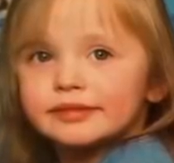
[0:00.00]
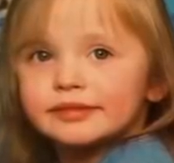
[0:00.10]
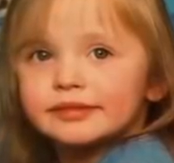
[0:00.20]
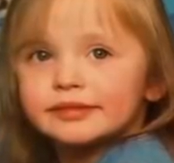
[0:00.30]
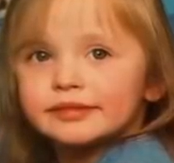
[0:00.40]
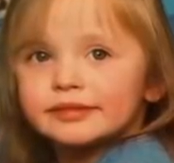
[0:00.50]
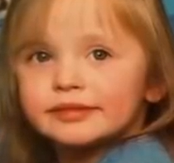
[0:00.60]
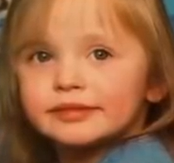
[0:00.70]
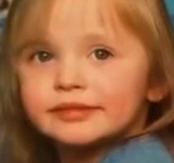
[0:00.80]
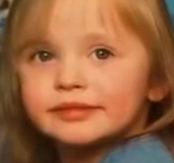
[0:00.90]

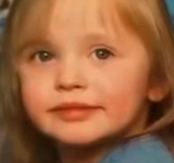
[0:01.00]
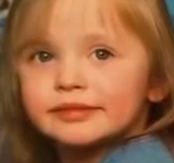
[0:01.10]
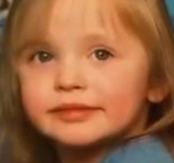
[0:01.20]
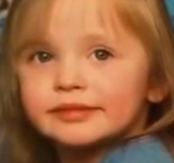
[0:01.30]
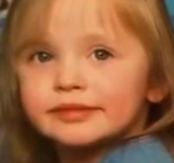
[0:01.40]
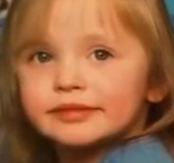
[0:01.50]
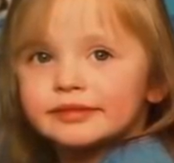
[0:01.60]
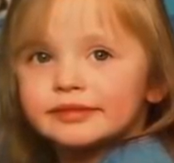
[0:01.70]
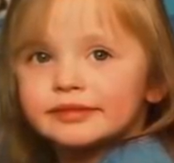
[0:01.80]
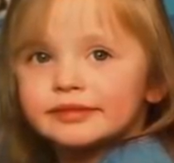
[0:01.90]

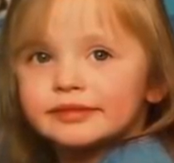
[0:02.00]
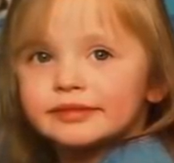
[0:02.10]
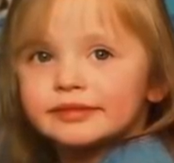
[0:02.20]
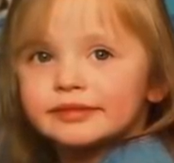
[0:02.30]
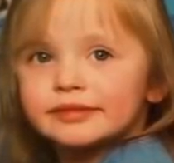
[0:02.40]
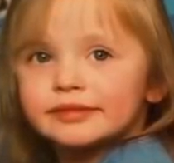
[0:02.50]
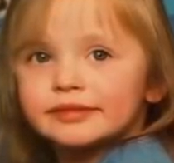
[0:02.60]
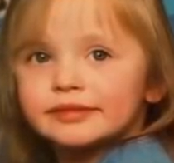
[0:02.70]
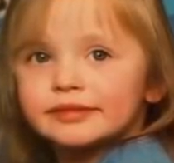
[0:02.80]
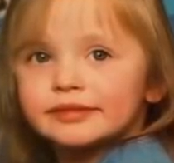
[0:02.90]

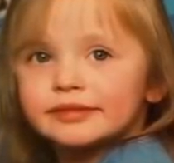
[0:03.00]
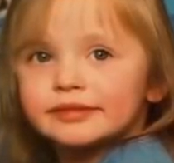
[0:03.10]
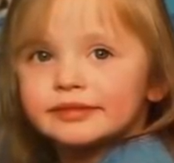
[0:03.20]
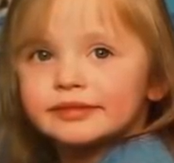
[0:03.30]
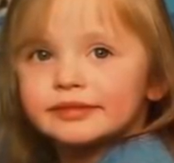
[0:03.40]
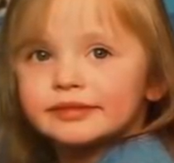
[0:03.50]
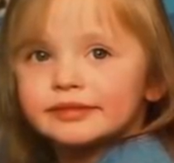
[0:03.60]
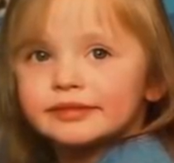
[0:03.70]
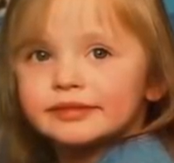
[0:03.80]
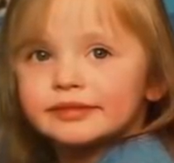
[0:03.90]

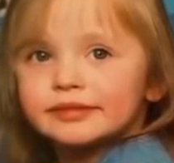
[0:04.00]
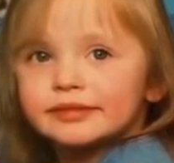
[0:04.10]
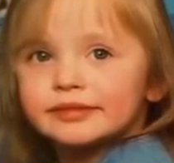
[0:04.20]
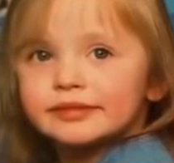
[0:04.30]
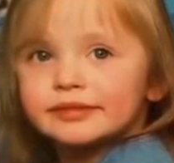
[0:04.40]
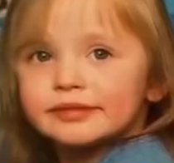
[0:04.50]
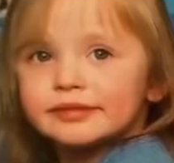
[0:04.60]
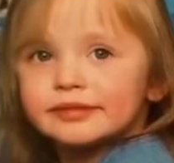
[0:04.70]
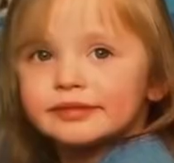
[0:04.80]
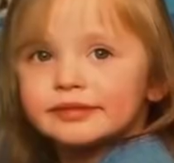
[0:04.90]

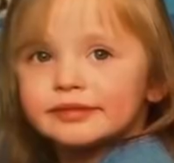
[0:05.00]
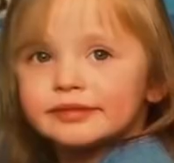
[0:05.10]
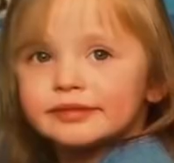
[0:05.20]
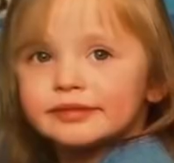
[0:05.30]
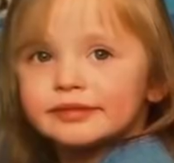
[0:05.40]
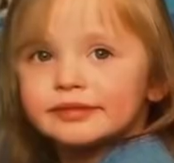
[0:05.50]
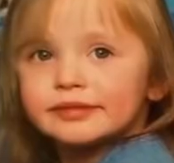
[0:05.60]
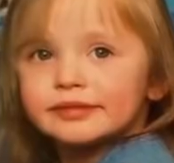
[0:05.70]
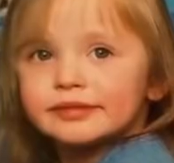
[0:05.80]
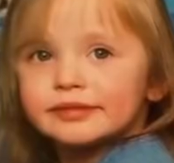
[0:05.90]

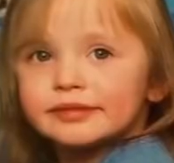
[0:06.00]
(not speaking)